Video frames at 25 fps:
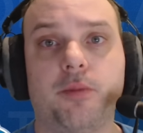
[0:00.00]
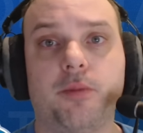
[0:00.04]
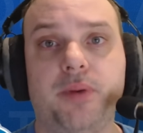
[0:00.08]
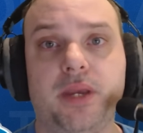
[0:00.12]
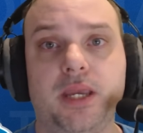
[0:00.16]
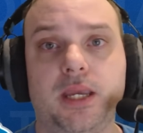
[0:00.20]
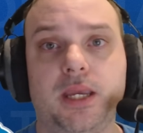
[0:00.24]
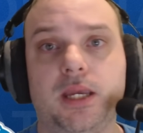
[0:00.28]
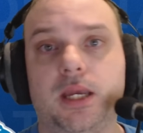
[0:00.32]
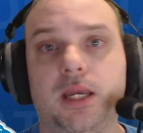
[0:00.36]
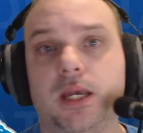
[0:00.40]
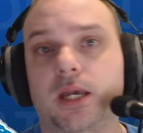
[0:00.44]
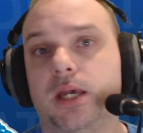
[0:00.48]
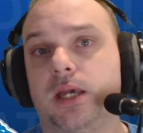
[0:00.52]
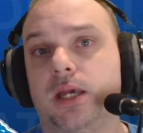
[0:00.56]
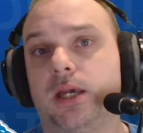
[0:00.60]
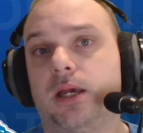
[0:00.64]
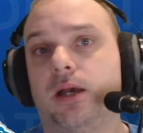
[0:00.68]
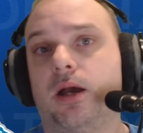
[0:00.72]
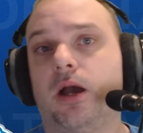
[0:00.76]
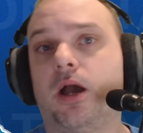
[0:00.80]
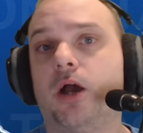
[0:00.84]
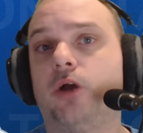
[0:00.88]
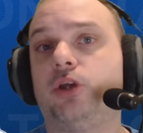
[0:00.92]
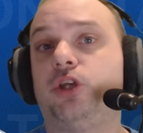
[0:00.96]
be,
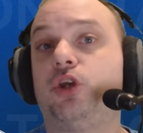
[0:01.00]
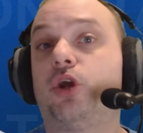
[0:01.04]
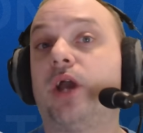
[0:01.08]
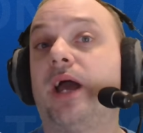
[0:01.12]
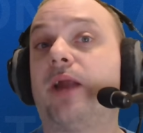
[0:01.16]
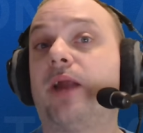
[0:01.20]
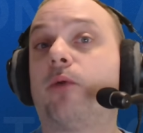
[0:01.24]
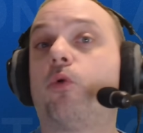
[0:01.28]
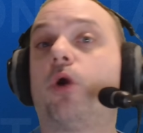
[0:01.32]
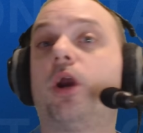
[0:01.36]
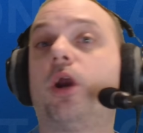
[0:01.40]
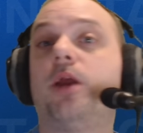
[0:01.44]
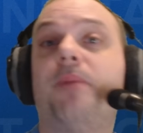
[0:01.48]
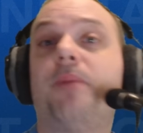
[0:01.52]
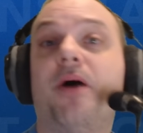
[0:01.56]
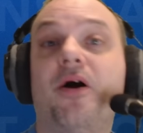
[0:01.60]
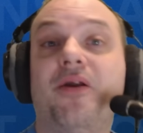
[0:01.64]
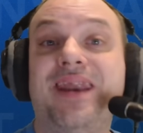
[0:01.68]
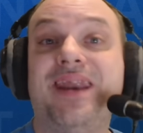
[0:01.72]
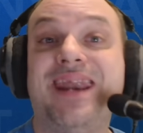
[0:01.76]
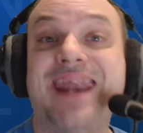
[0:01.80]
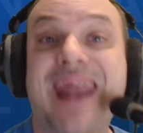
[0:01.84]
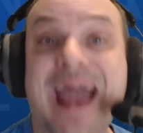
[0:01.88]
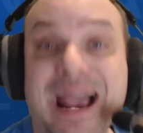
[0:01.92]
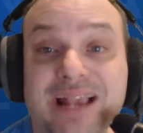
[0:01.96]
you got to worry about
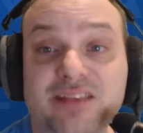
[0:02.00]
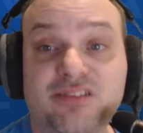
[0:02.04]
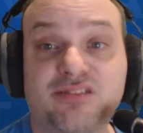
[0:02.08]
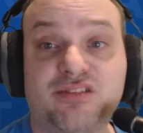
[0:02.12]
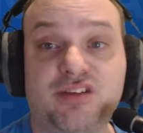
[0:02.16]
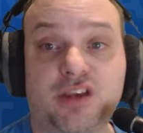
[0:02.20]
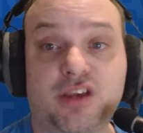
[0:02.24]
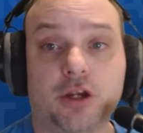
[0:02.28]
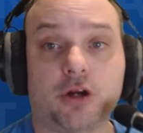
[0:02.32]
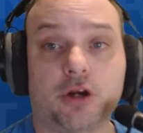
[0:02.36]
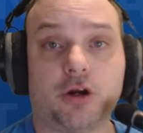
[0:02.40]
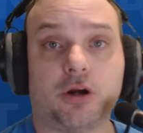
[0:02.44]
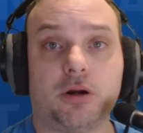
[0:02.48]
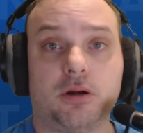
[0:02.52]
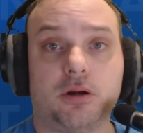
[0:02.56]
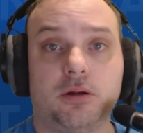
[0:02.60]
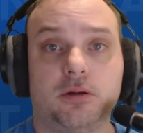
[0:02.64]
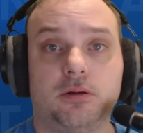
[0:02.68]
next year.